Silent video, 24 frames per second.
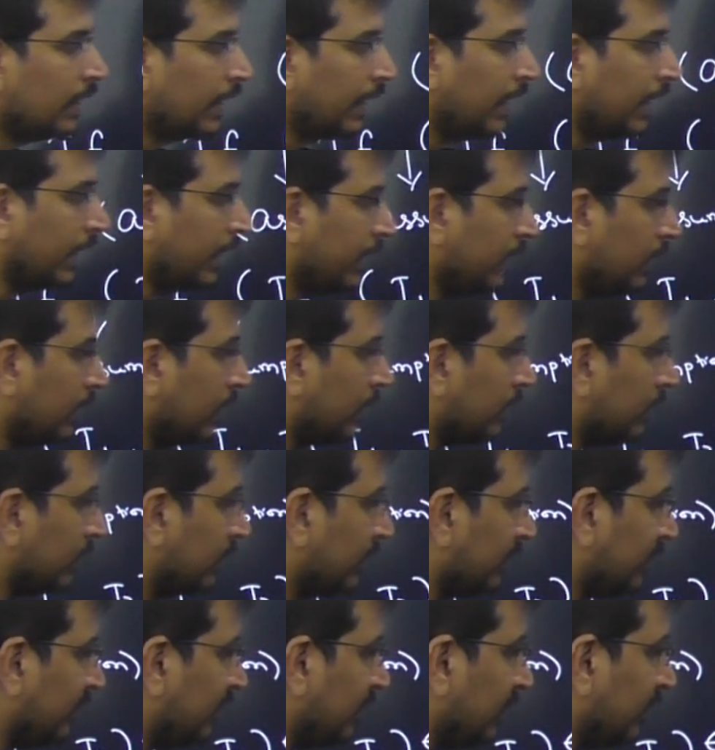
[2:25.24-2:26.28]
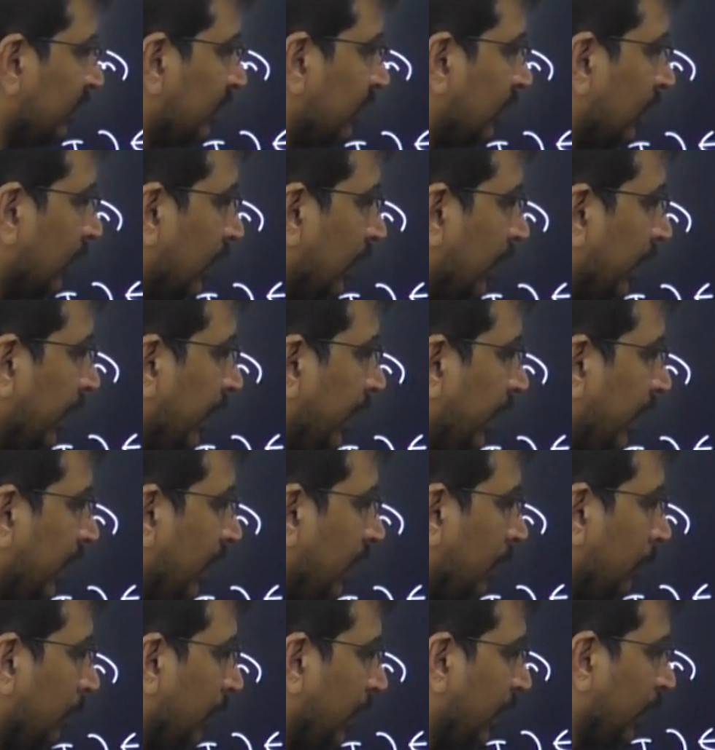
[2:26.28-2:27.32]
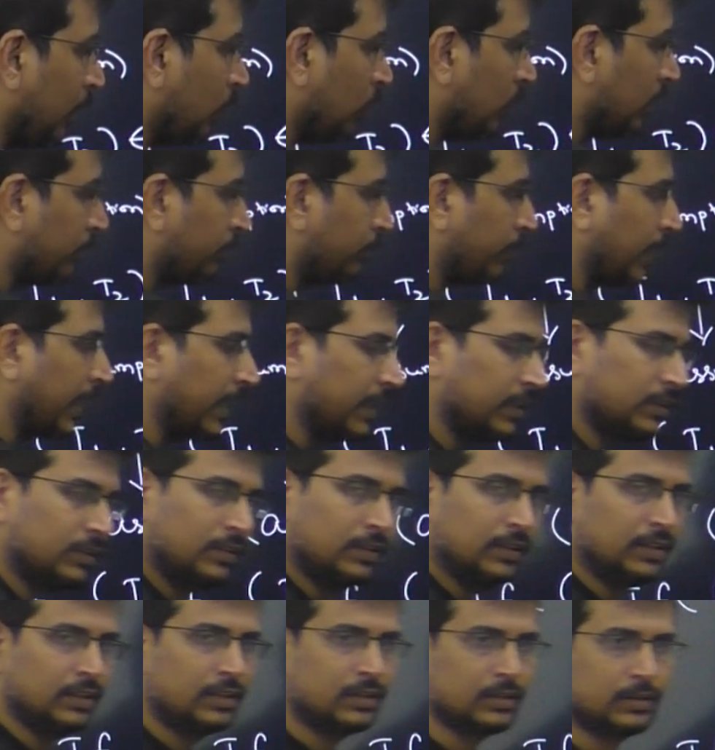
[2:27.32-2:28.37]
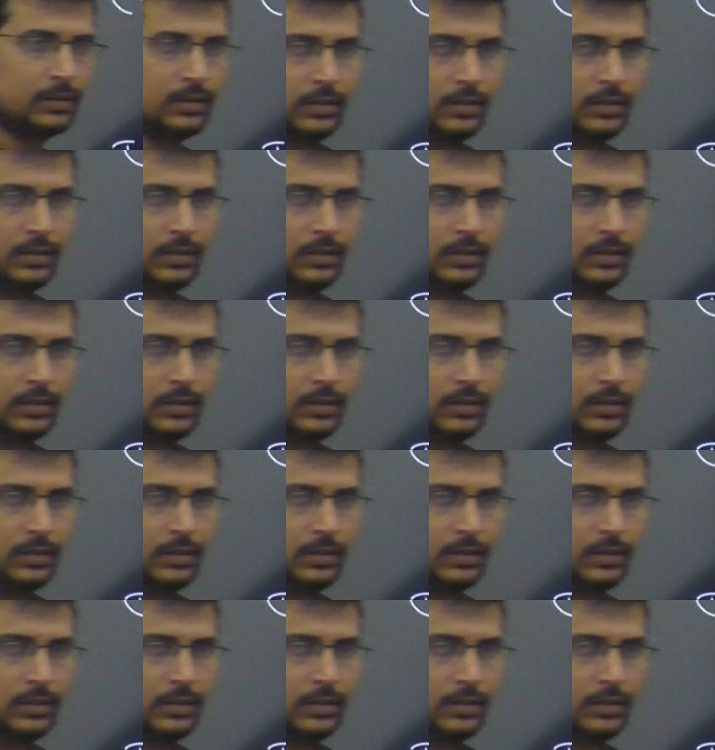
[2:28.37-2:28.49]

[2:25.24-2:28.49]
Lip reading: and this is leading me to the fact that